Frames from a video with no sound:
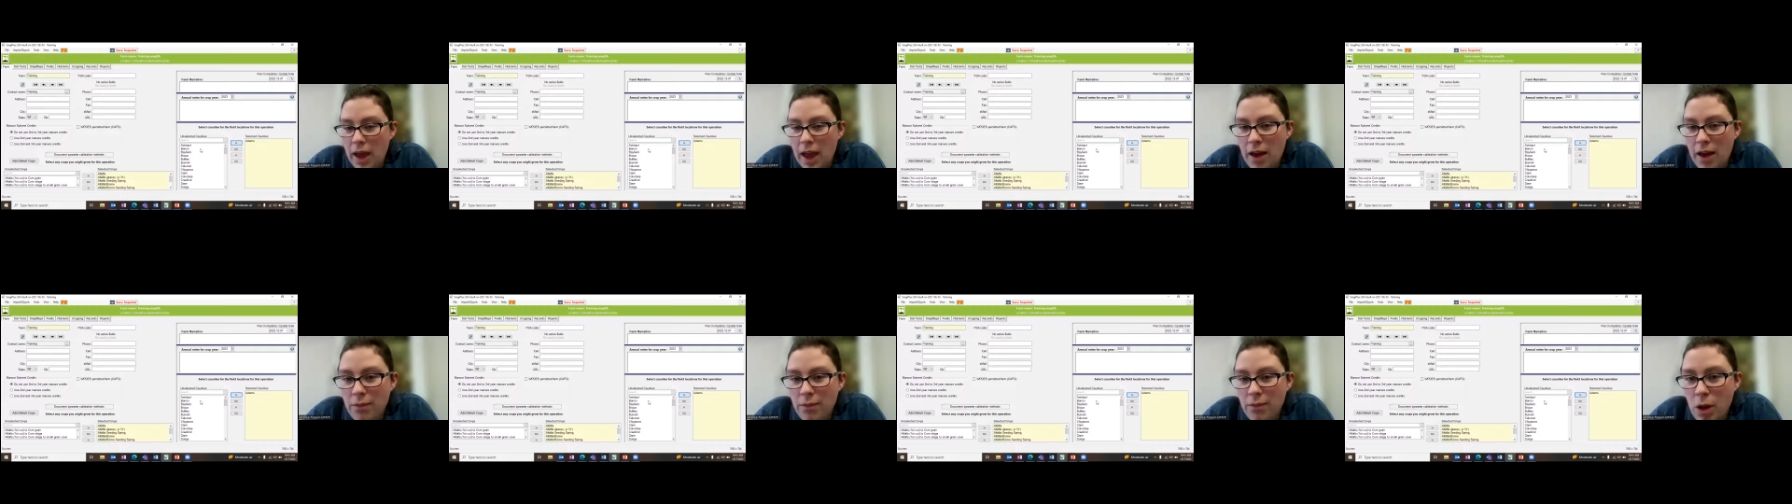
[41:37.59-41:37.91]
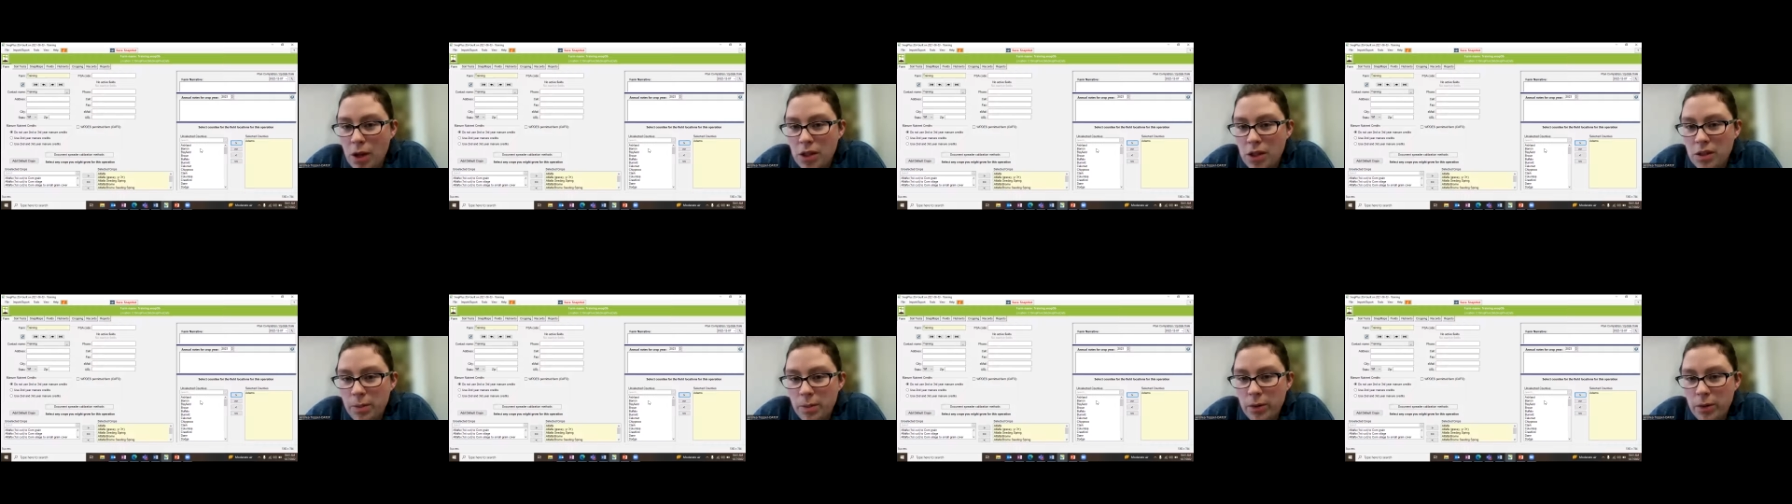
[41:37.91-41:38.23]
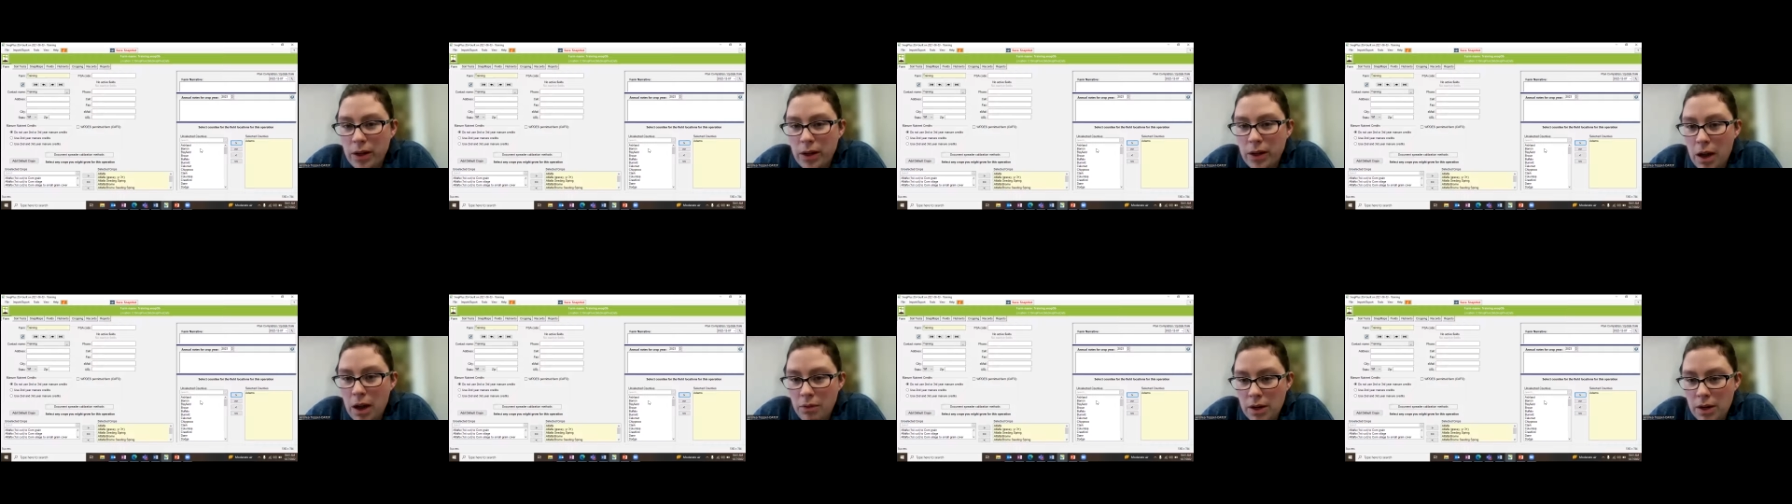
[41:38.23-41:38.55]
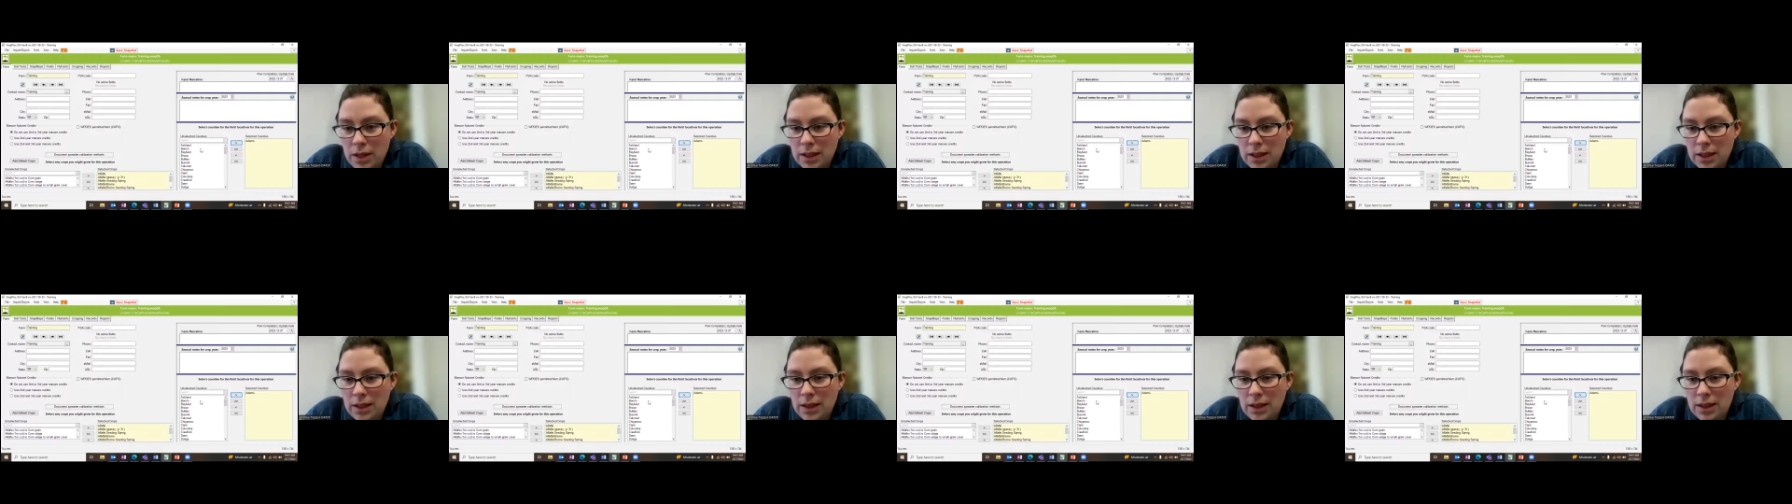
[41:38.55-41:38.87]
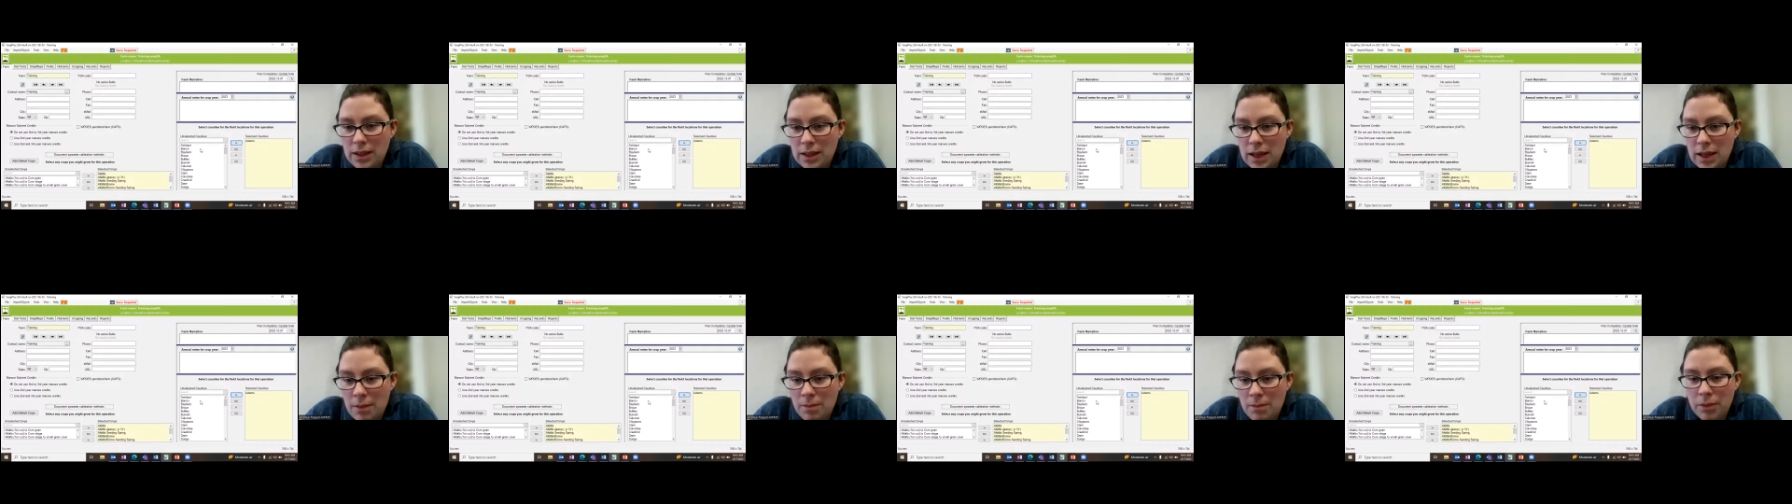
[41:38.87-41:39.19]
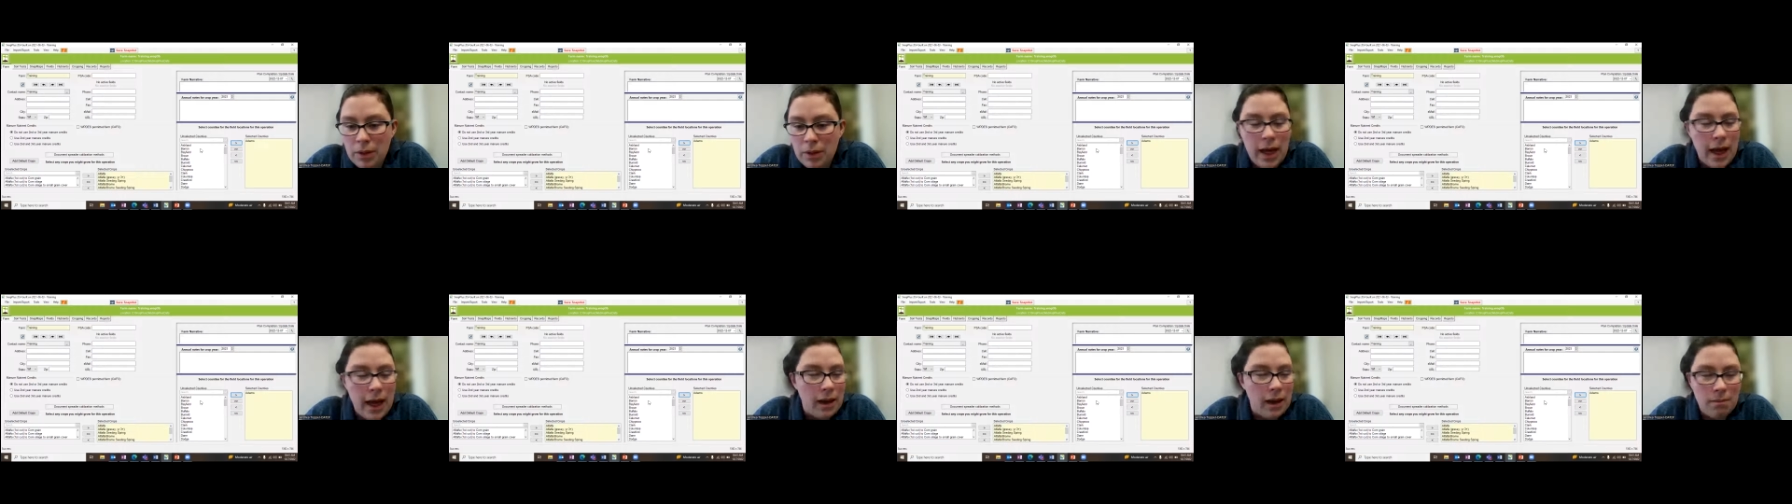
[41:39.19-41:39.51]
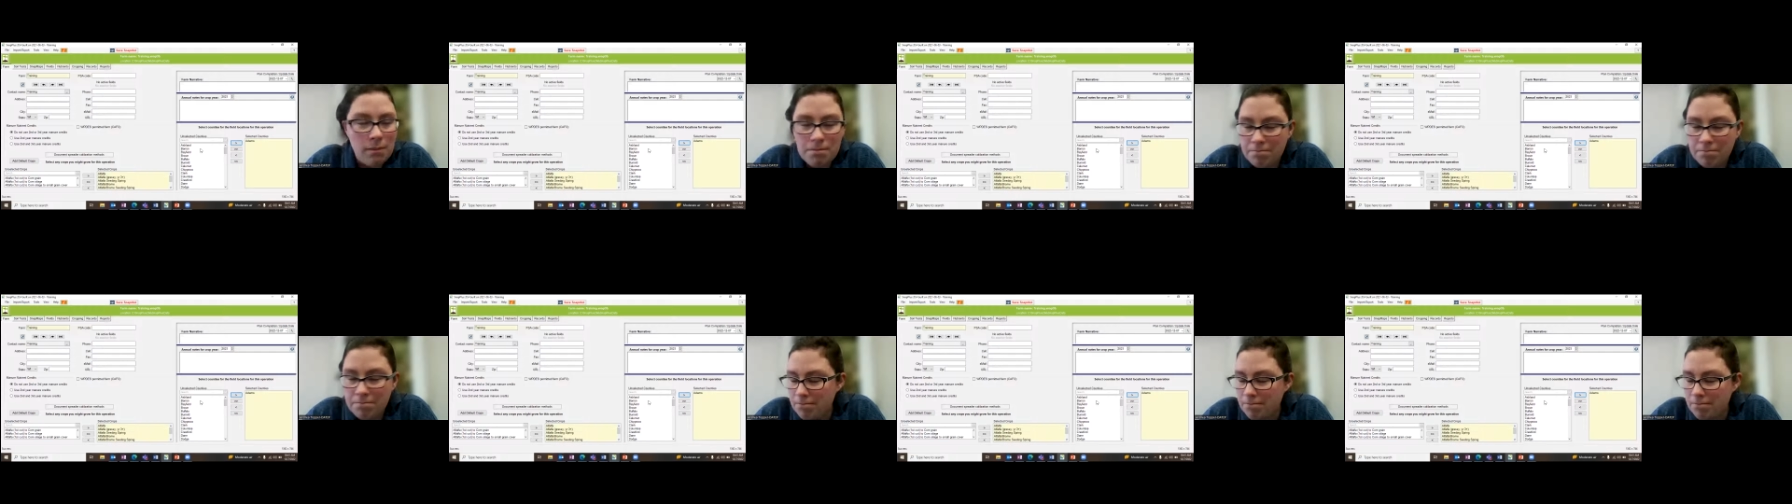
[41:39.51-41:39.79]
have multiple counties in the same plan?